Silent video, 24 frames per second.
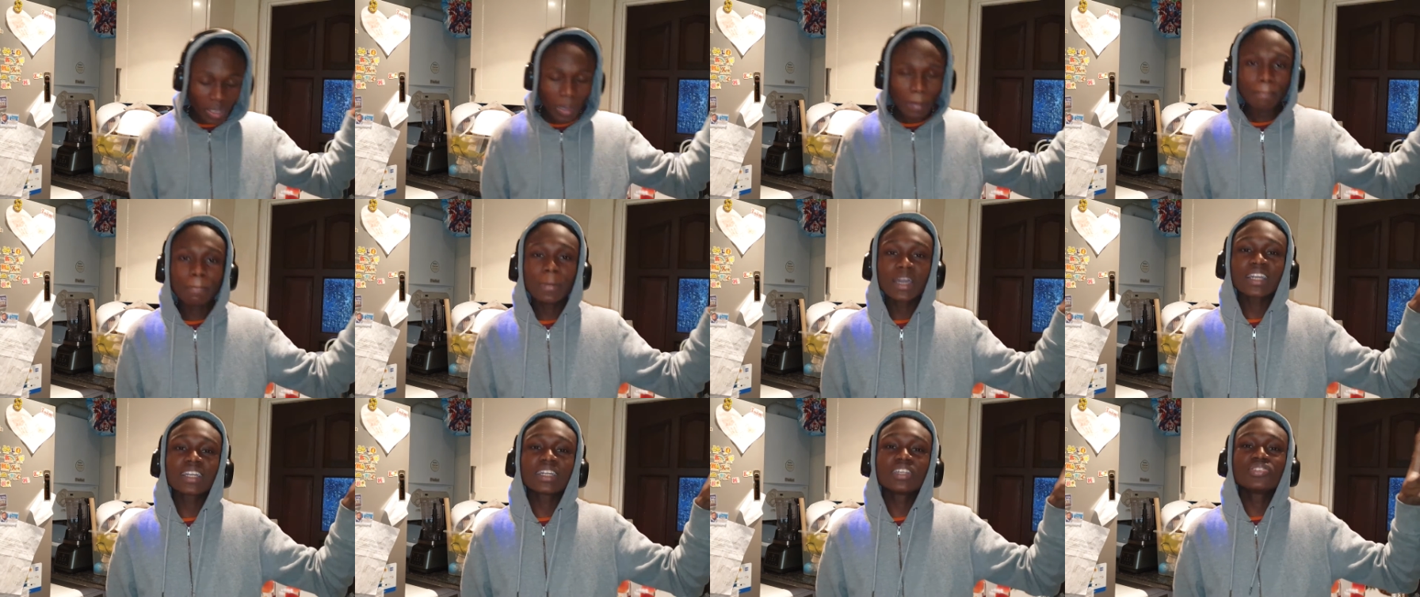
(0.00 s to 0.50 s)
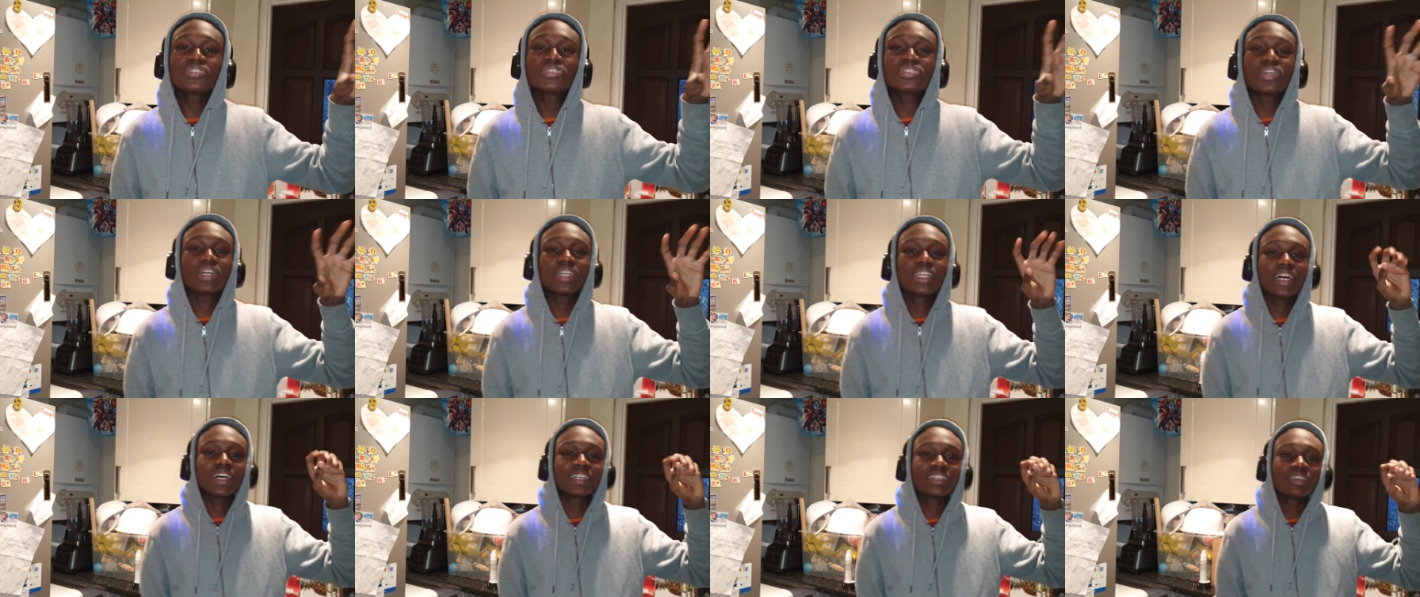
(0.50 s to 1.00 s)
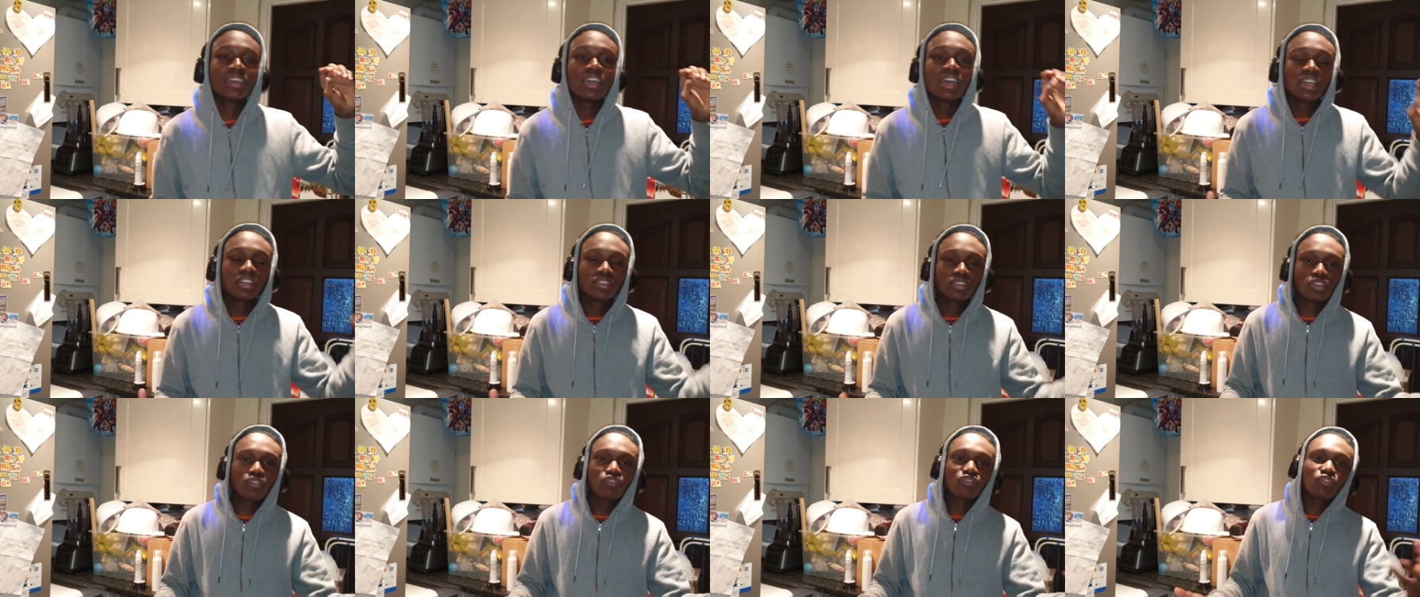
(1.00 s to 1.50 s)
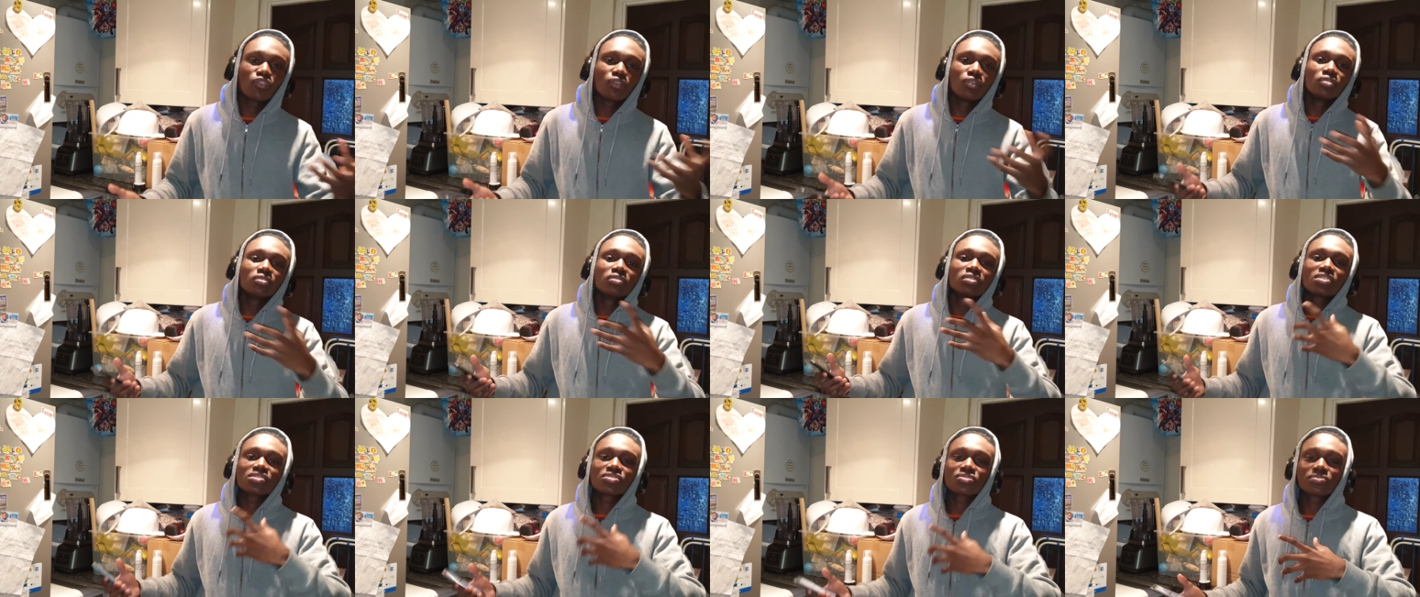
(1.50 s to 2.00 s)
making sure that the
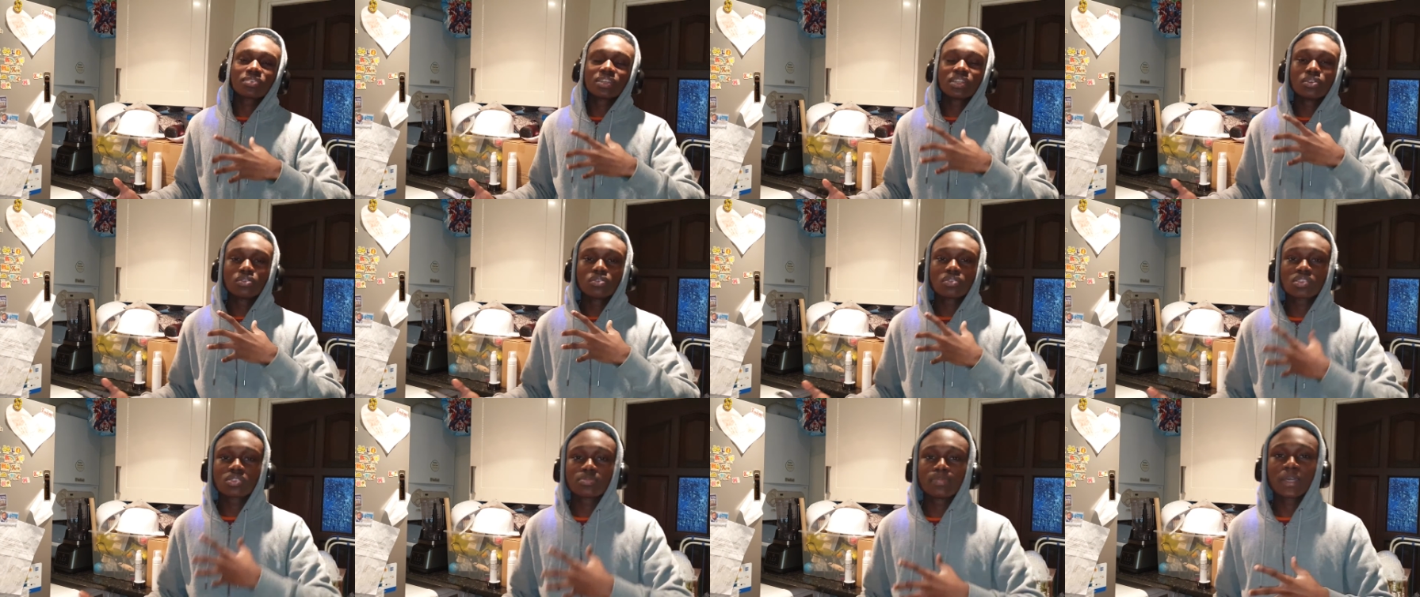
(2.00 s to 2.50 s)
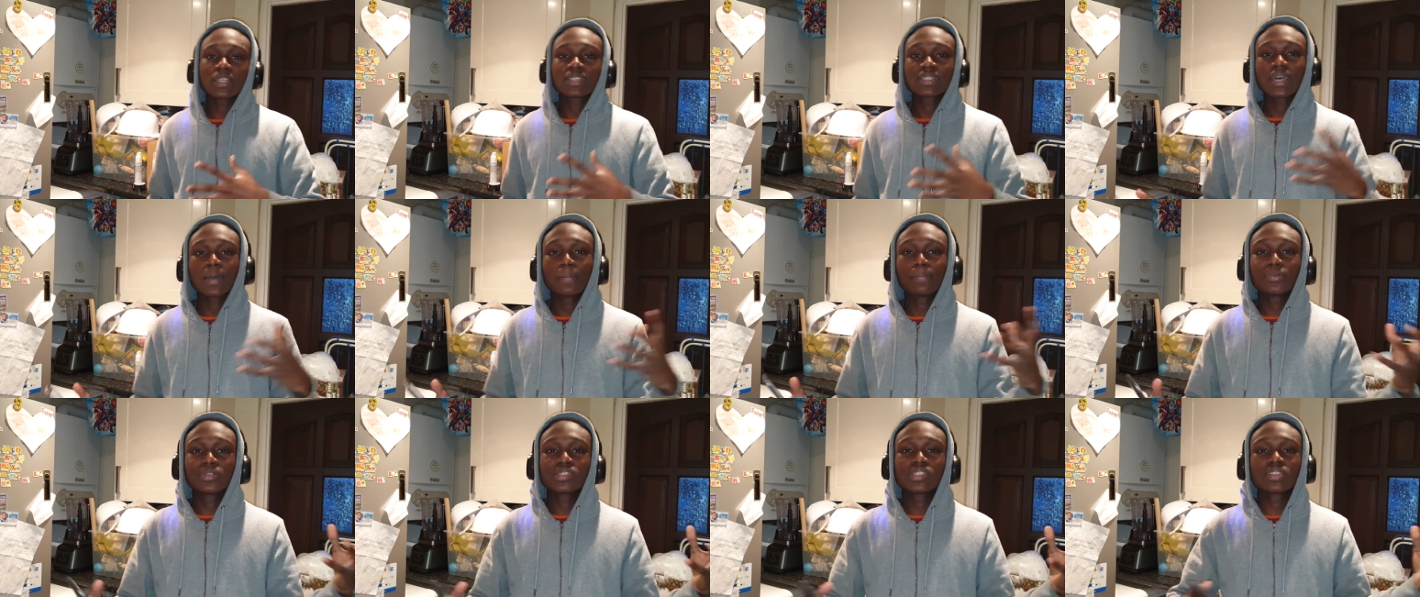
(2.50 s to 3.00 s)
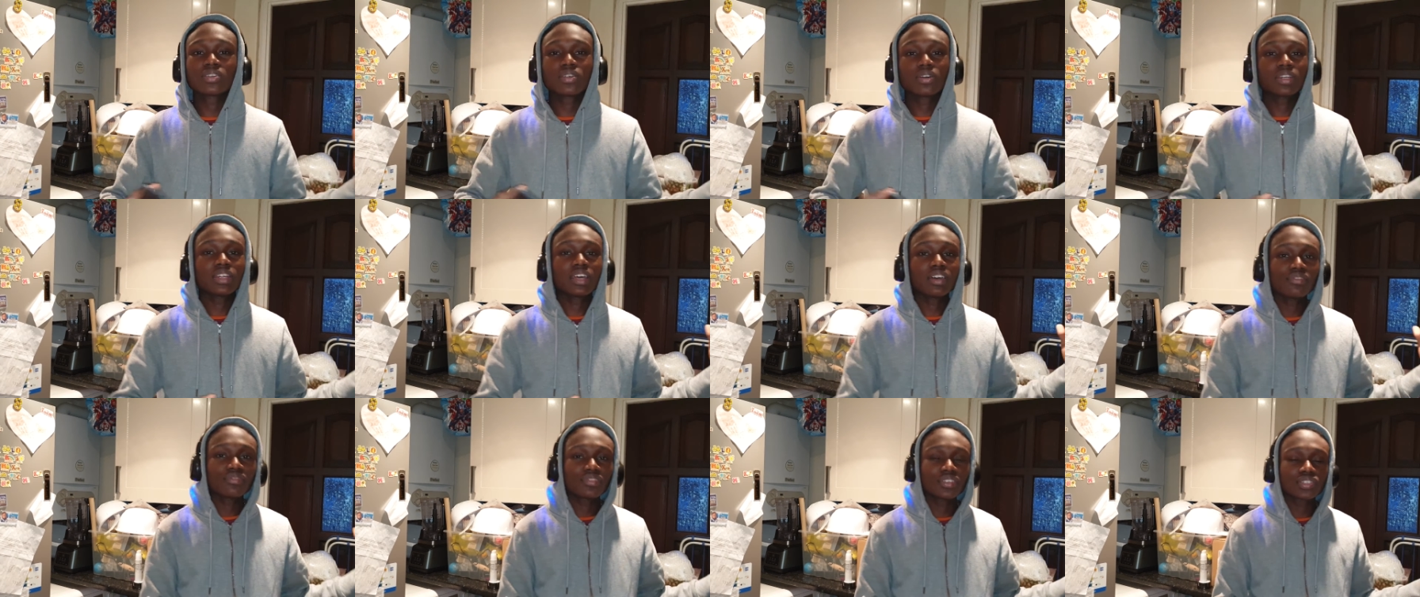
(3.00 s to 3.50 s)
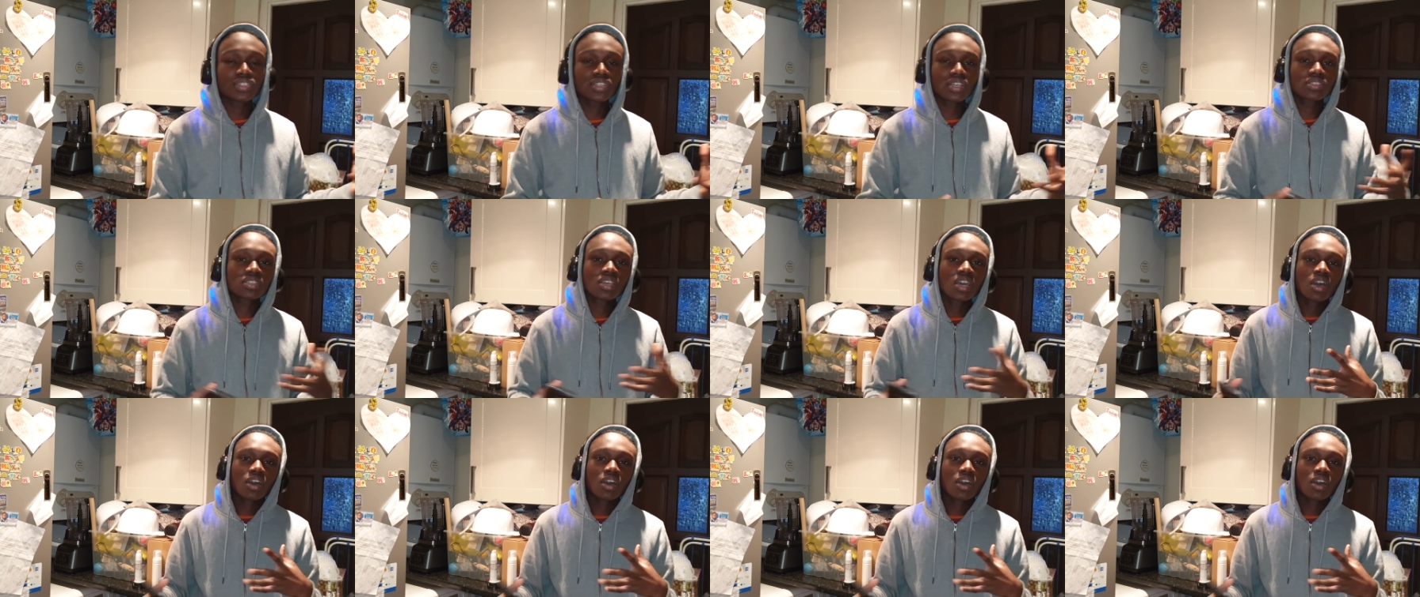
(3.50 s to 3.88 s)
phone screen looks better, putting other features,